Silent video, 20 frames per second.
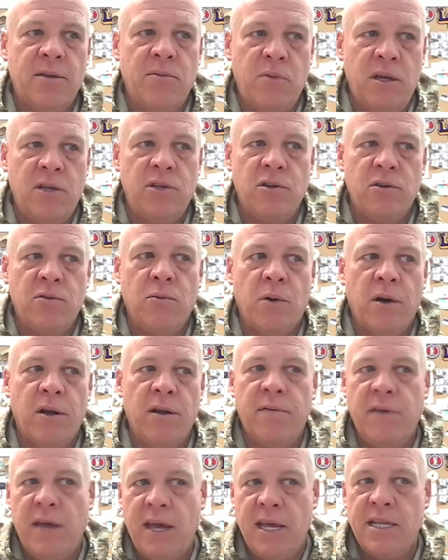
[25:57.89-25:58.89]
It means you're
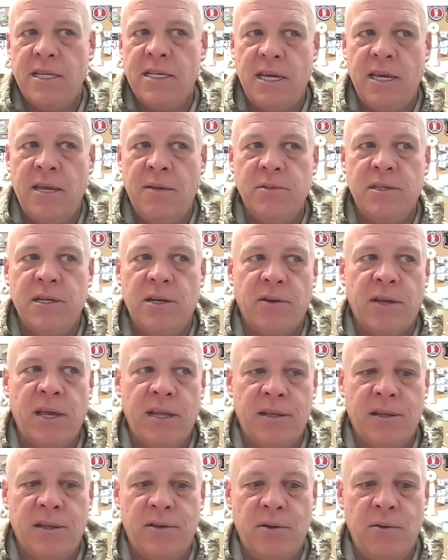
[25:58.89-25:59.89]
one of 8 teams that are
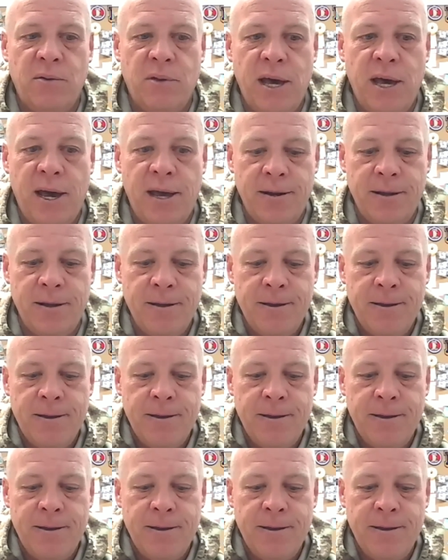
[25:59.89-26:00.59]
getting to do that.